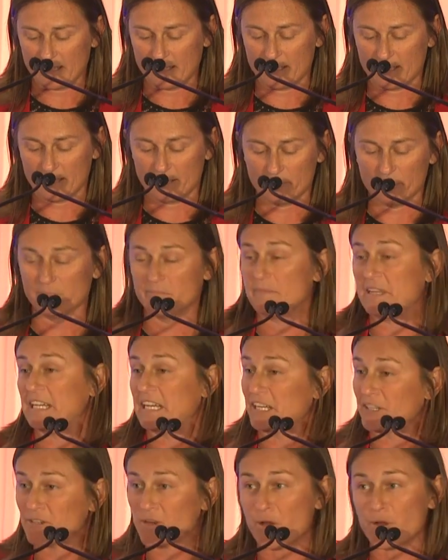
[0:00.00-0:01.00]

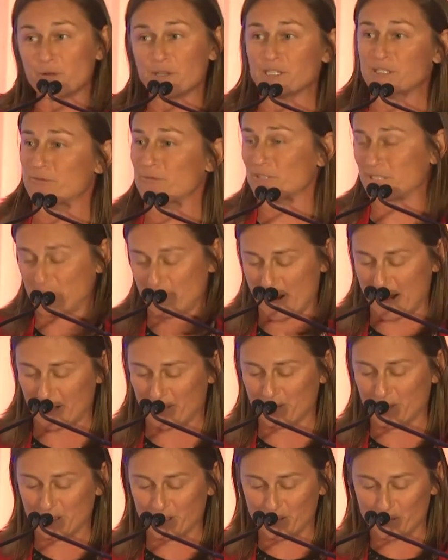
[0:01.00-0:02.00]
meaning no
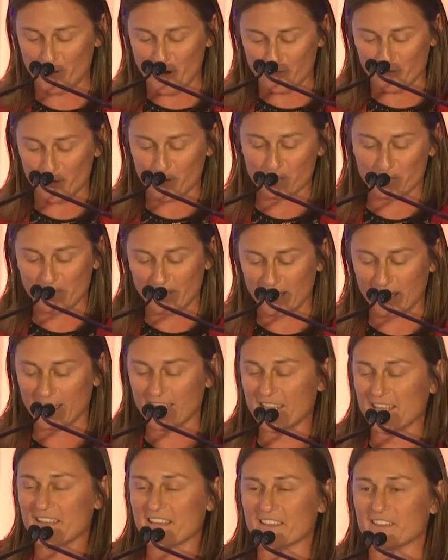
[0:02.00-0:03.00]
disrespect whatsoever, but
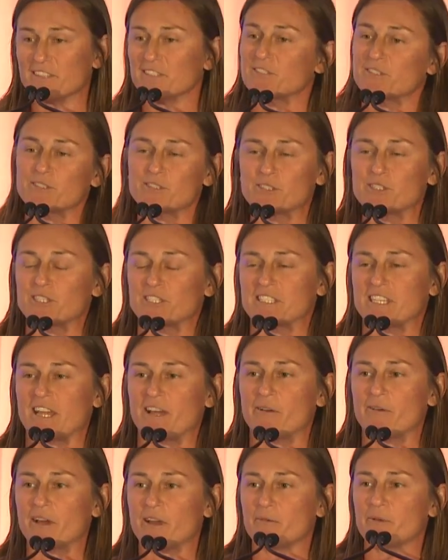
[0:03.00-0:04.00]
this is just
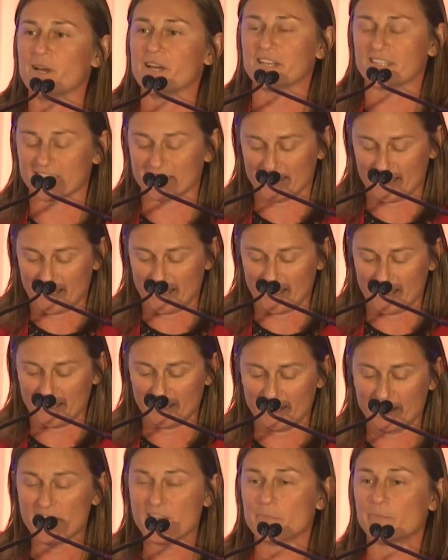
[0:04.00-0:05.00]
how I was.
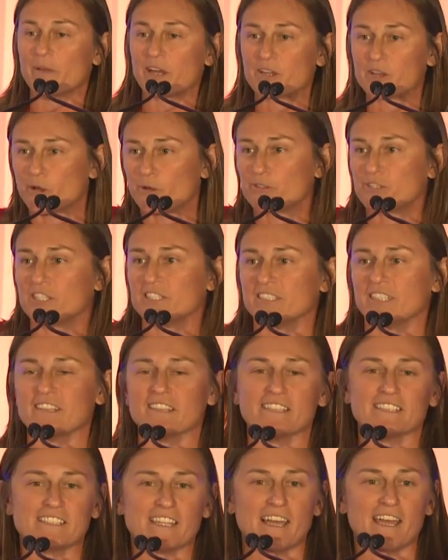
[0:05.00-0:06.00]
And my coaches at
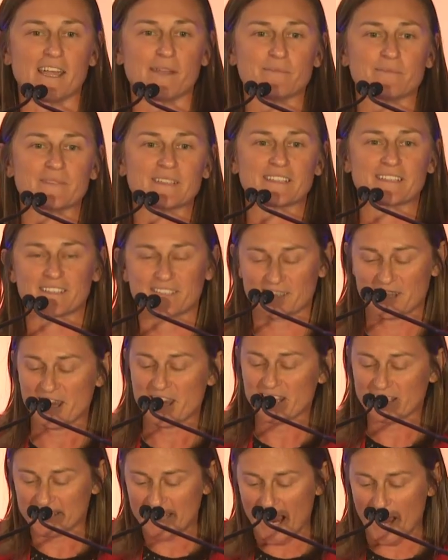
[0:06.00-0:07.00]
the time
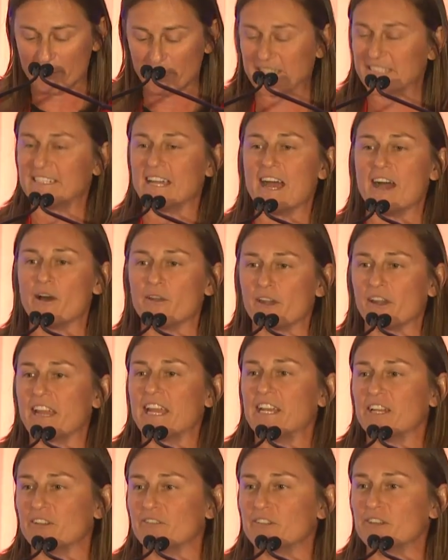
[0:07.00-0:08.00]
sat me down at
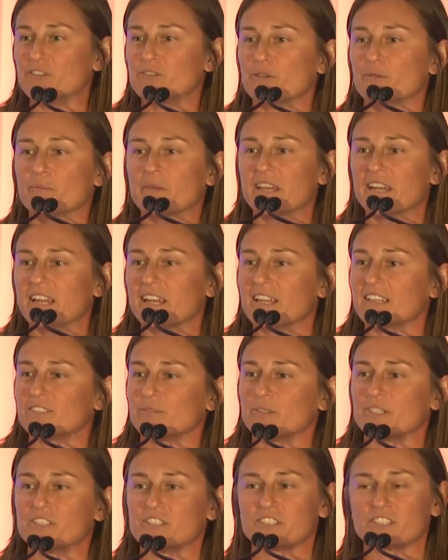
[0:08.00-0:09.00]
individual meetings,
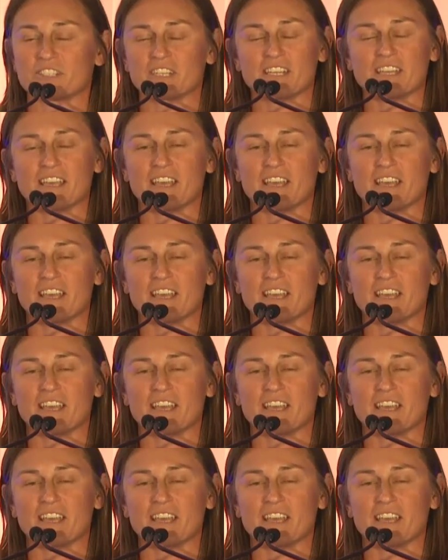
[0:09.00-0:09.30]
which